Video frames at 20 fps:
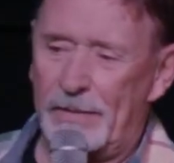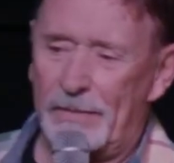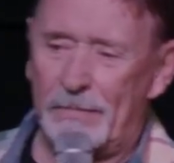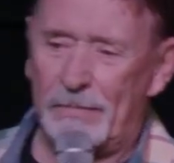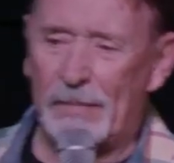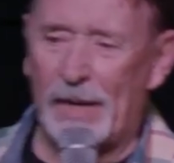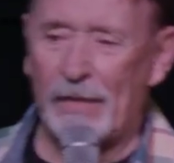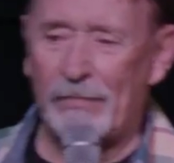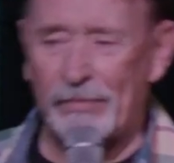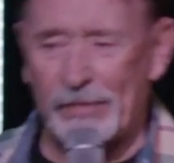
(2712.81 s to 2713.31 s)

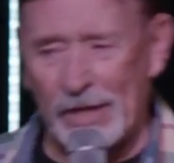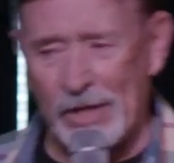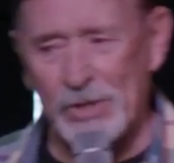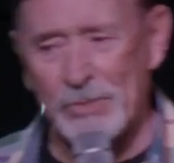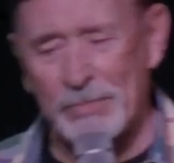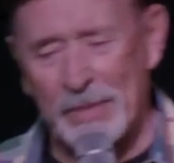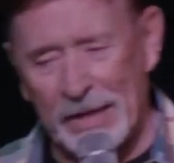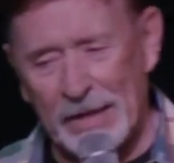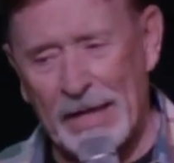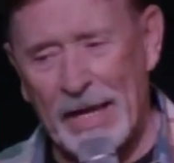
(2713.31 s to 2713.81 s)
My flesh
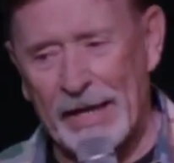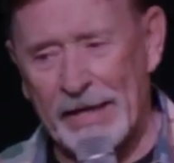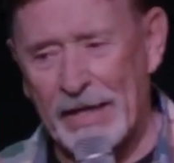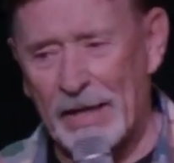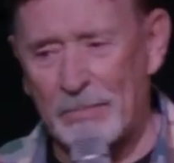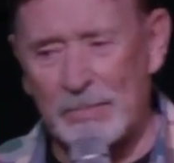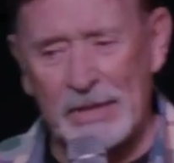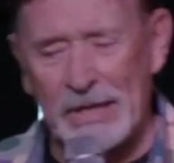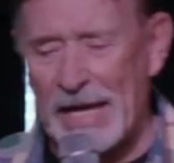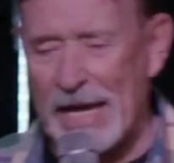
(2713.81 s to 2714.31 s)
may like
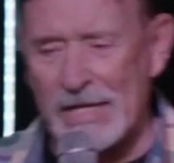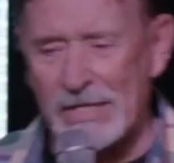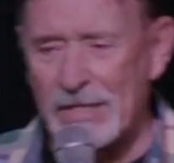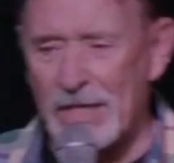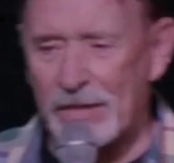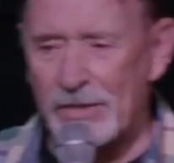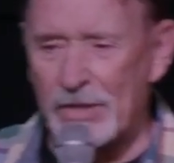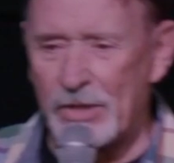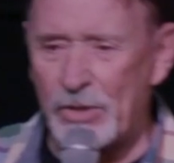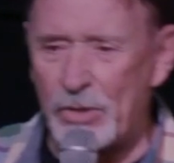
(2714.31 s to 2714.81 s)
it, but it has
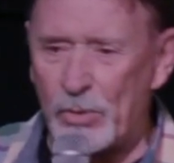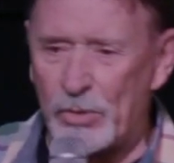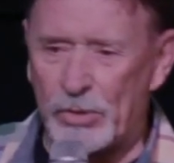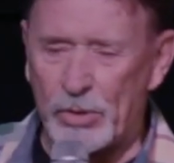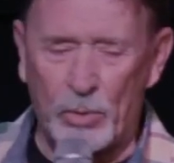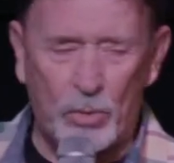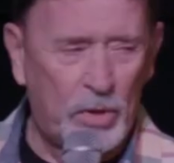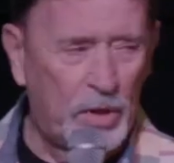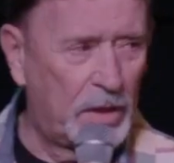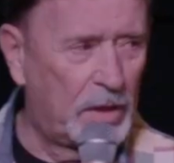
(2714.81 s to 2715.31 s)
nothing to do with the
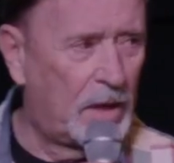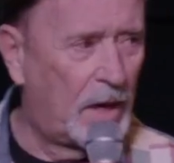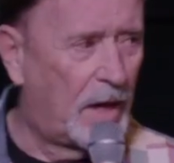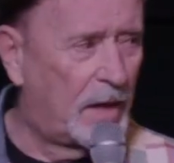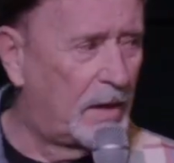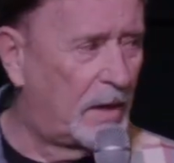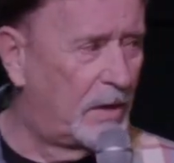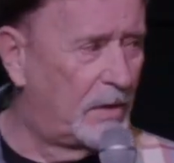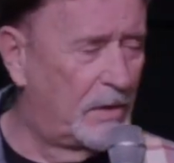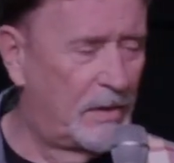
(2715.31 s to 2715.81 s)
Word of God.
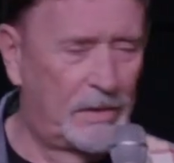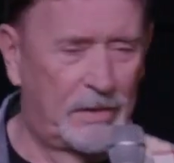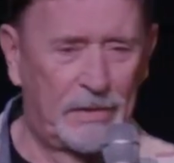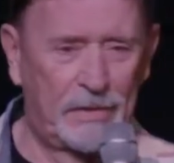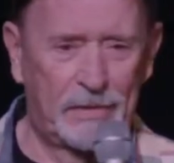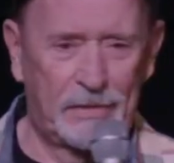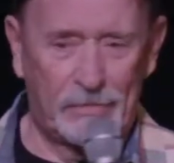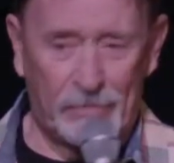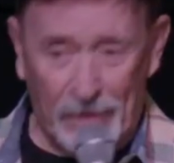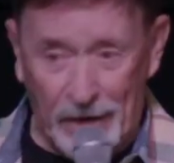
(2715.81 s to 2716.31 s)

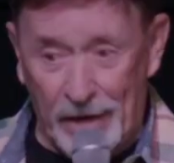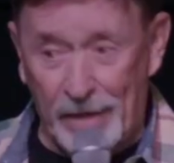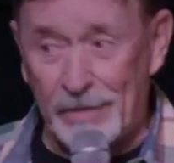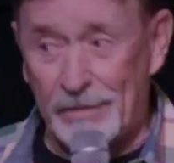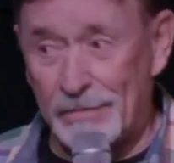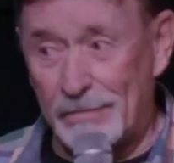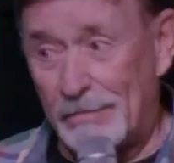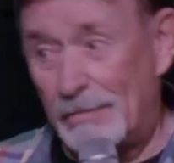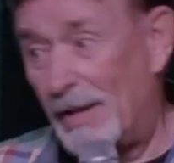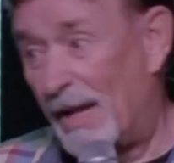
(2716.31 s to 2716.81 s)
Right?
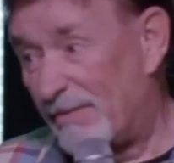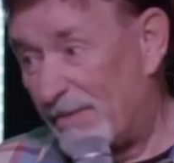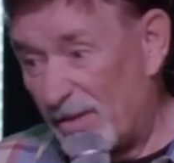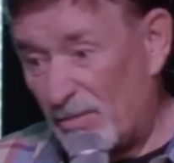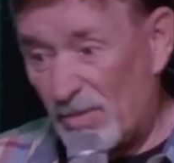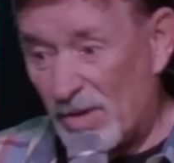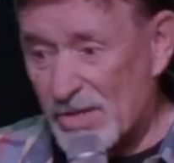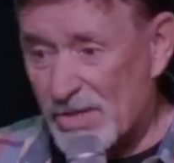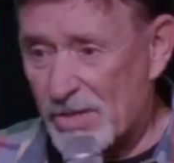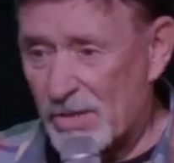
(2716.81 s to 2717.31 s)
Nothing
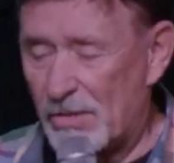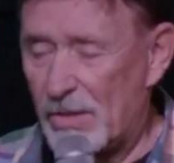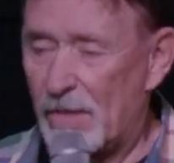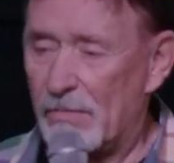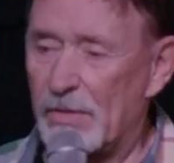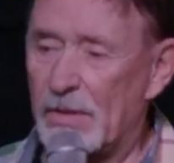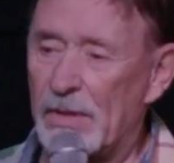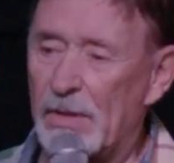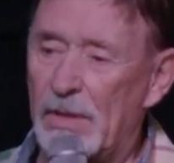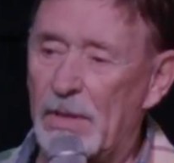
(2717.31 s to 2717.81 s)

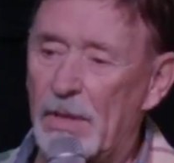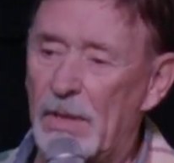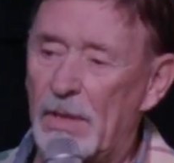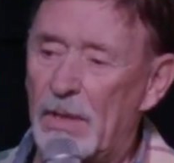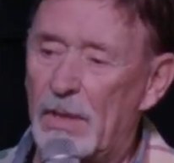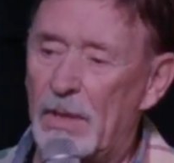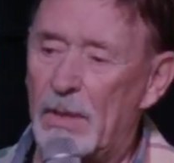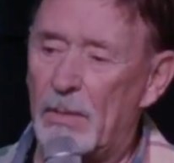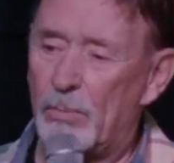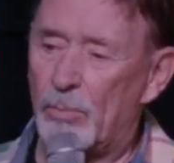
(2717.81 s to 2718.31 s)
whatsoever.
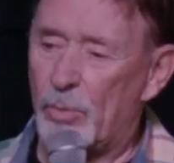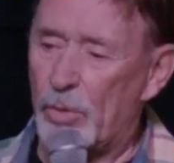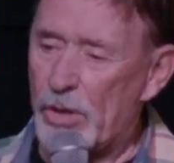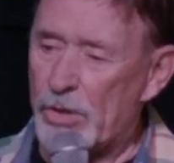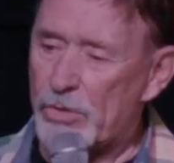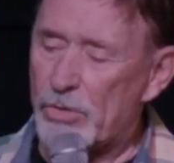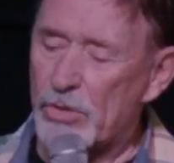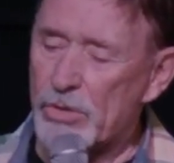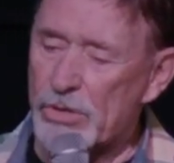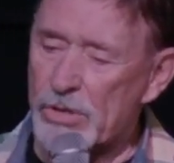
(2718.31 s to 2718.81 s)

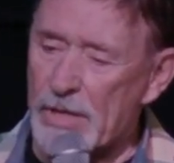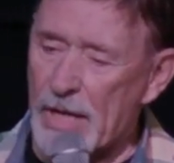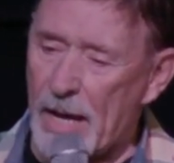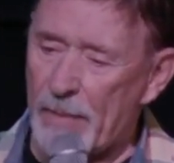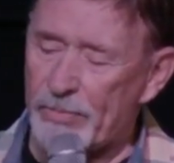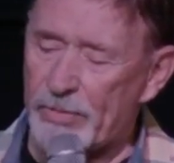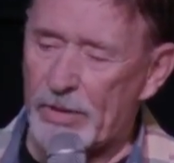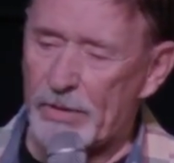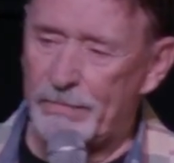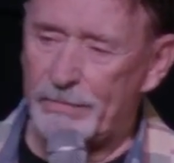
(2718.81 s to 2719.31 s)
Preachers
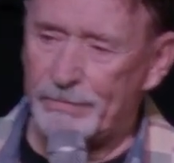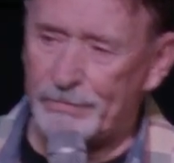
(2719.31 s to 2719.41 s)
stopped it.